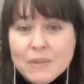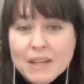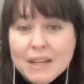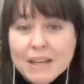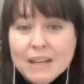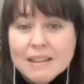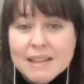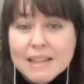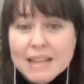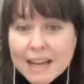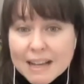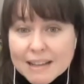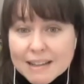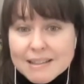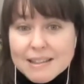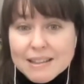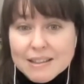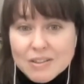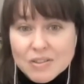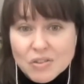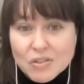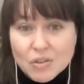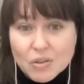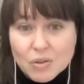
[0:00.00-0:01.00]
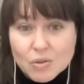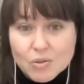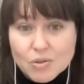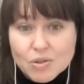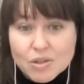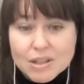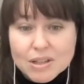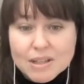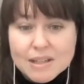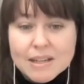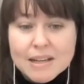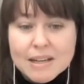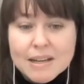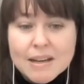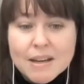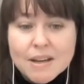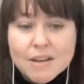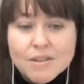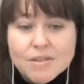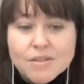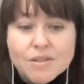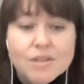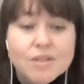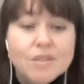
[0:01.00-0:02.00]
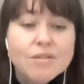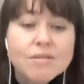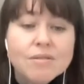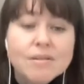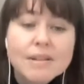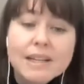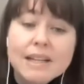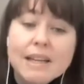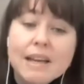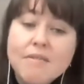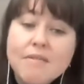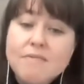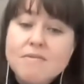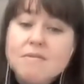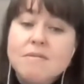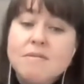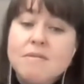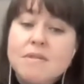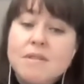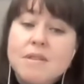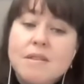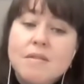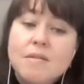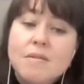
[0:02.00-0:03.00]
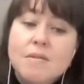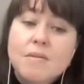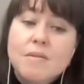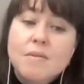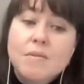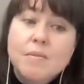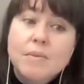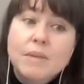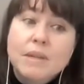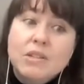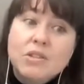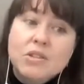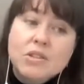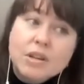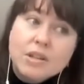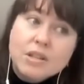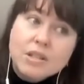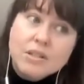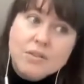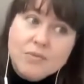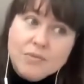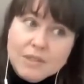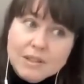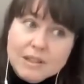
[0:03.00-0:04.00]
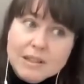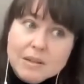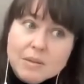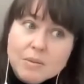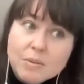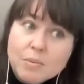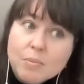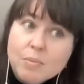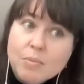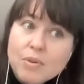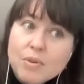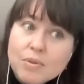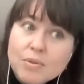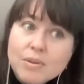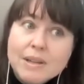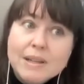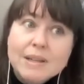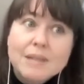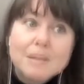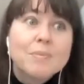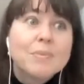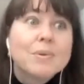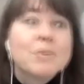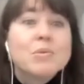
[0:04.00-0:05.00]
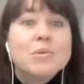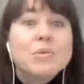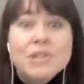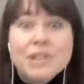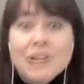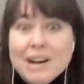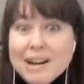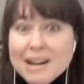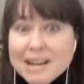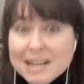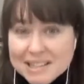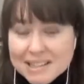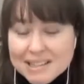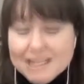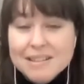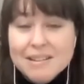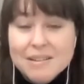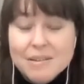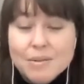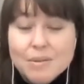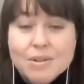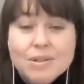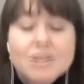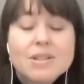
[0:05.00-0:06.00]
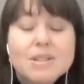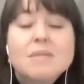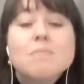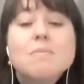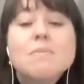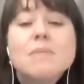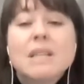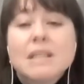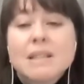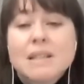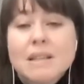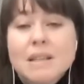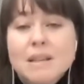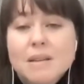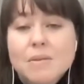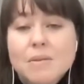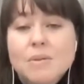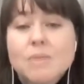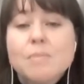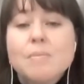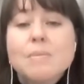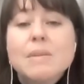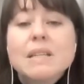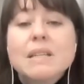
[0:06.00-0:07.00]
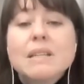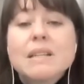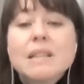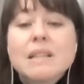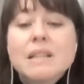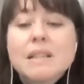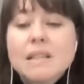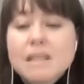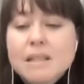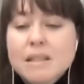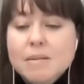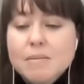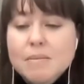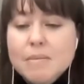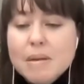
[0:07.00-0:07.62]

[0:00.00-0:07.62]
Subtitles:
And that's the solution. So again, we start to feel like we're broken, but we're not. We're just missing. We're missing this,